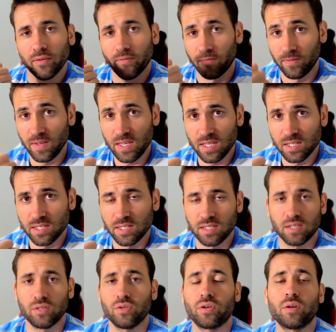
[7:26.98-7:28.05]
fees,
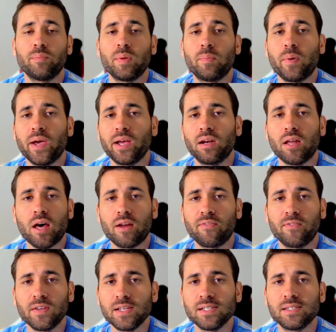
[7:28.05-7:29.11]
you're going to be paying a lot of
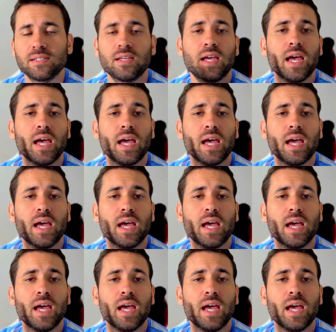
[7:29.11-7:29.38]
fees,